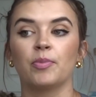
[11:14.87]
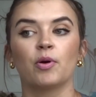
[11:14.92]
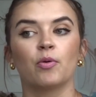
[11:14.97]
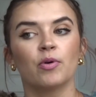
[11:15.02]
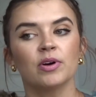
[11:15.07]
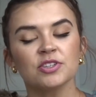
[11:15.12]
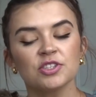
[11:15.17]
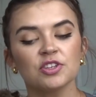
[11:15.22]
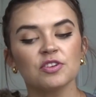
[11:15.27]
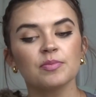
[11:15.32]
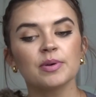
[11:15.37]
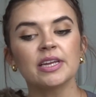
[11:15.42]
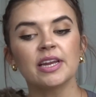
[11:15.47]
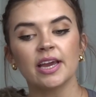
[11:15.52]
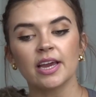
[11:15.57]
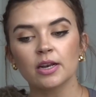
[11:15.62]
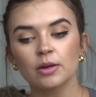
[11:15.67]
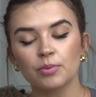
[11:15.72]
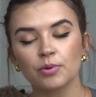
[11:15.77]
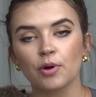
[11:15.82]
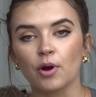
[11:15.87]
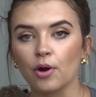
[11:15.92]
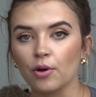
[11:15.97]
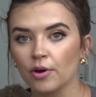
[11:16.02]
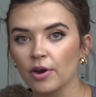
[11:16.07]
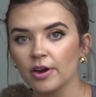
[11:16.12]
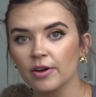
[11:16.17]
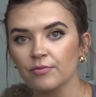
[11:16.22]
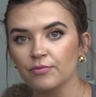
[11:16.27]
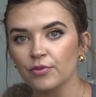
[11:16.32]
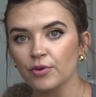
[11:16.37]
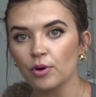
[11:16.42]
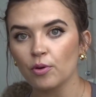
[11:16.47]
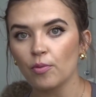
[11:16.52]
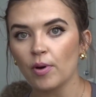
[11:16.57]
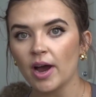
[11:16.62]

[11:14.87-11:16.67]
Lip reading: But once you've been in a program for a